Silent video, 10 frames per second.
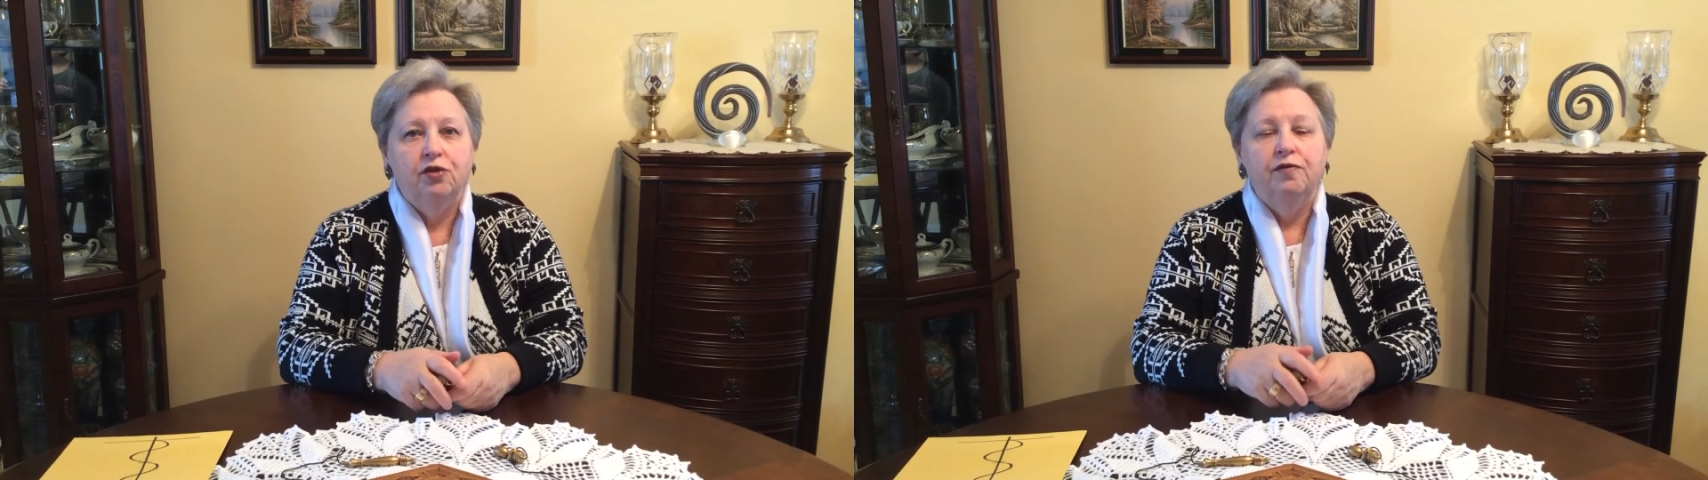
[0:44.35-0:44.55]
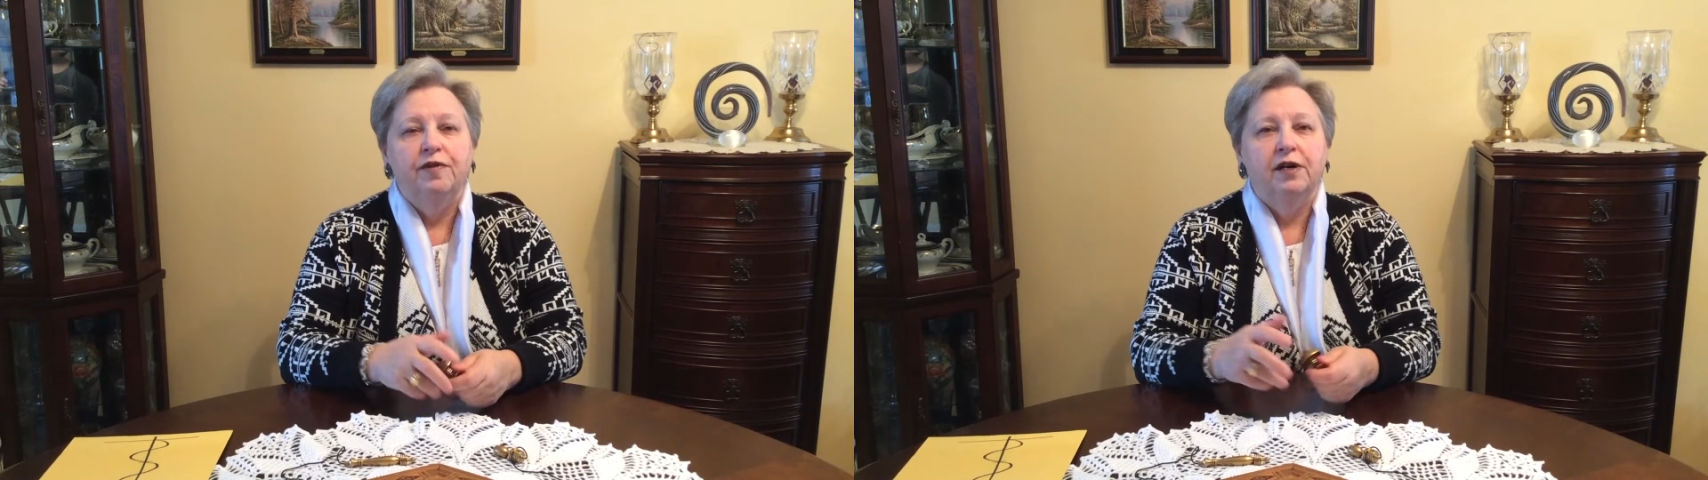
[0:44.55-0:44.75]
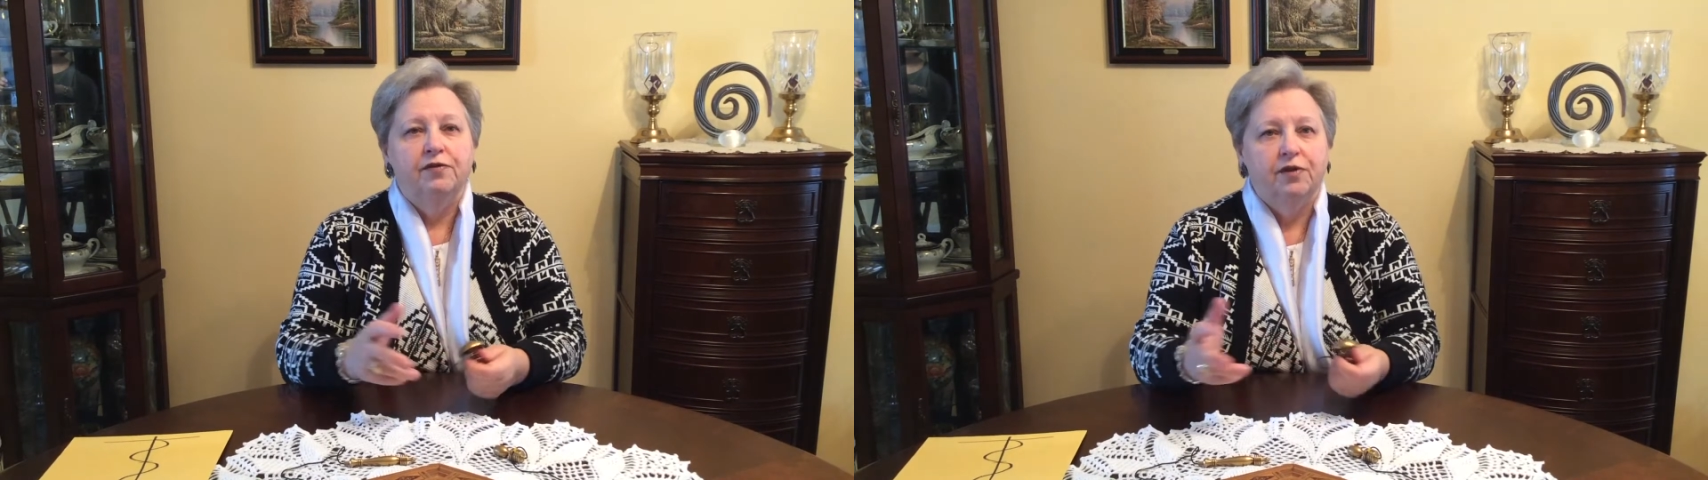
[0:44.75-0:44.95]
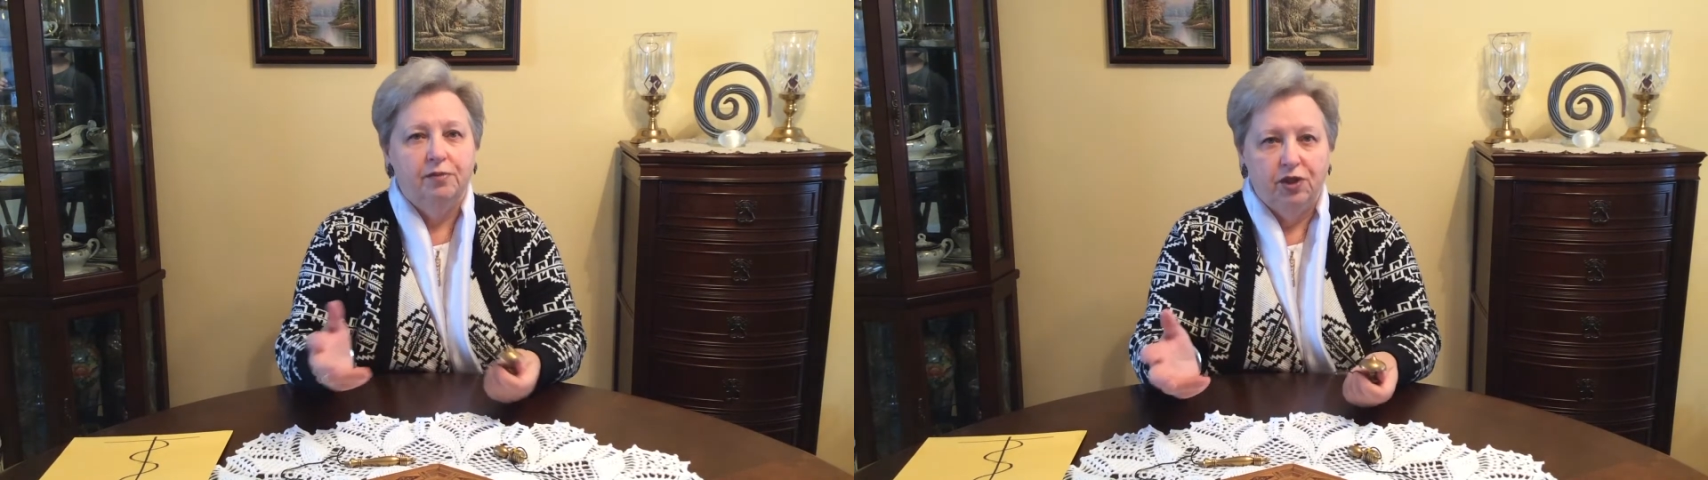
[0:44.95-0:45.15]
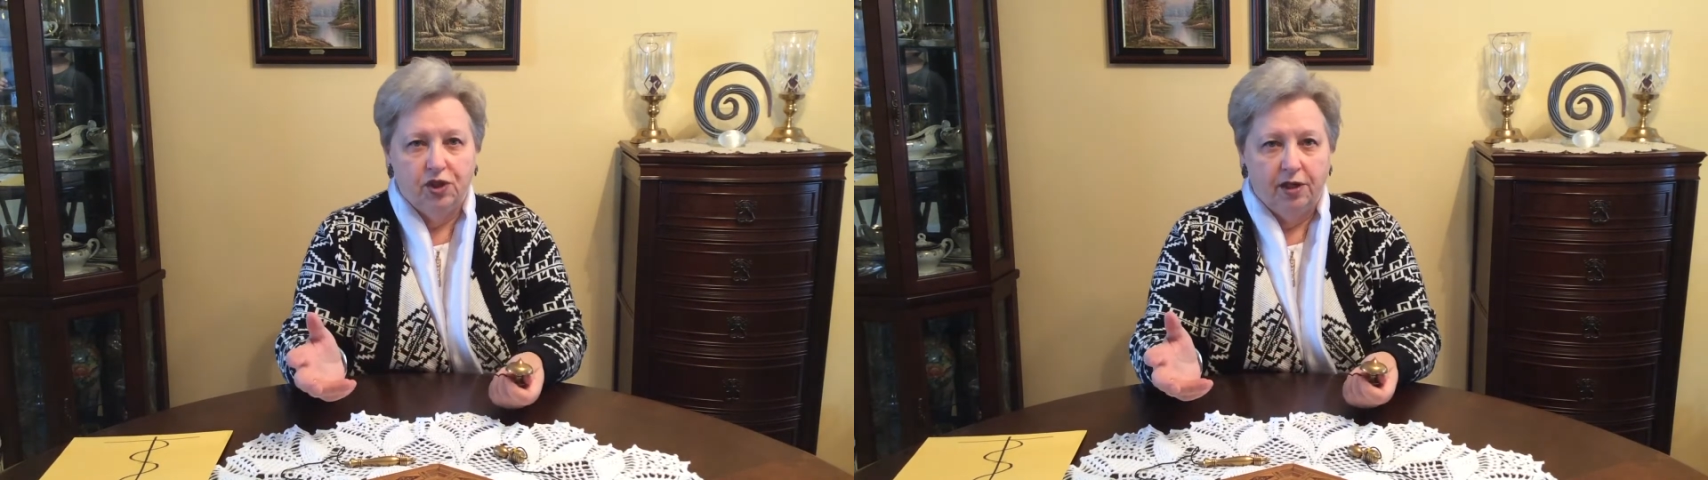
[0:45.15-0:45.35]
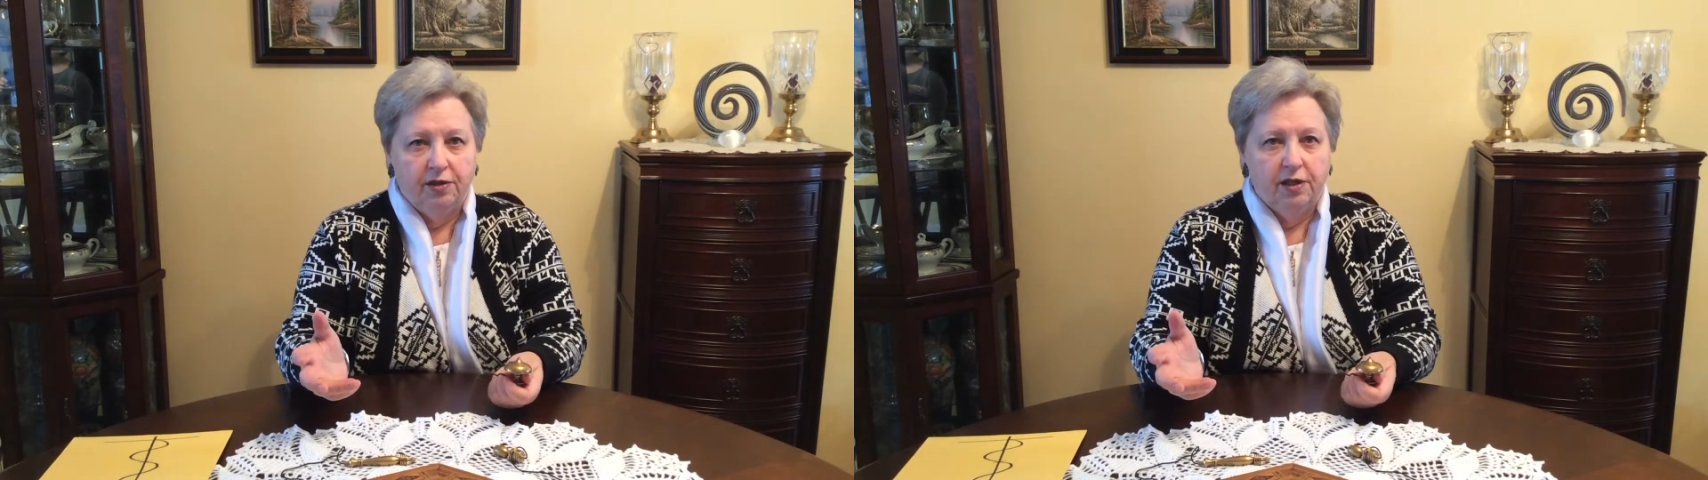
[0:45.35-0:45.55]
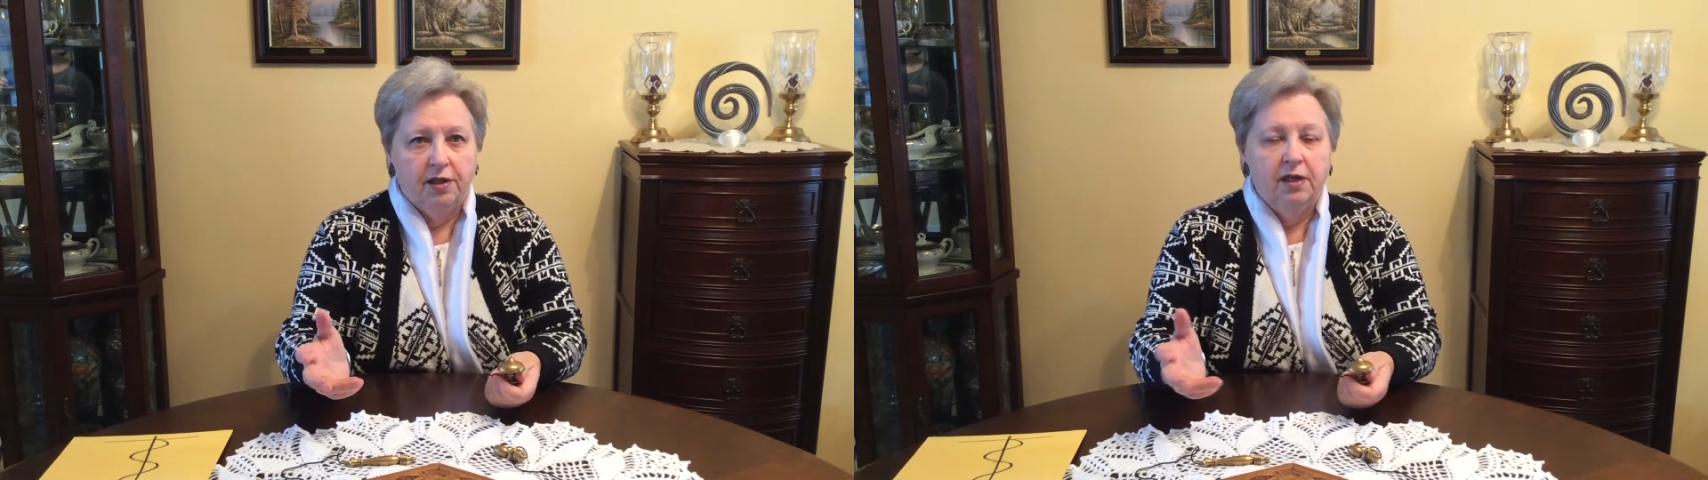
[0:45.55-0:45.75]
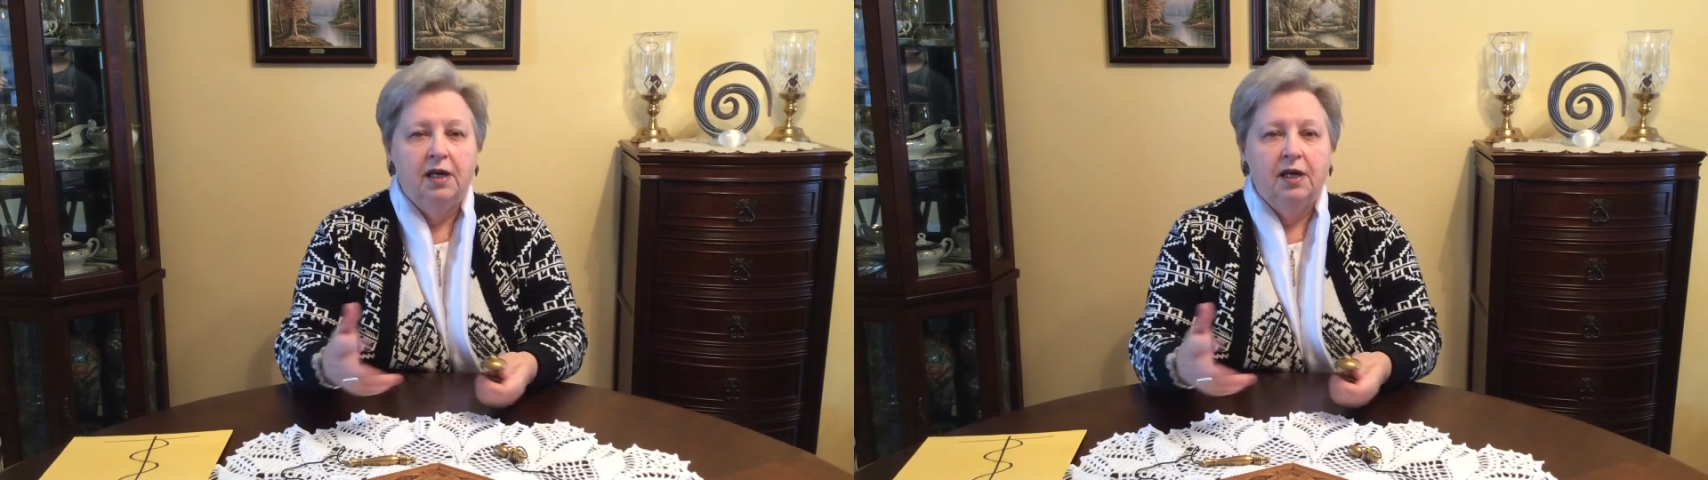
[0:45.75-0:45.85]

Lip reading: too far from each other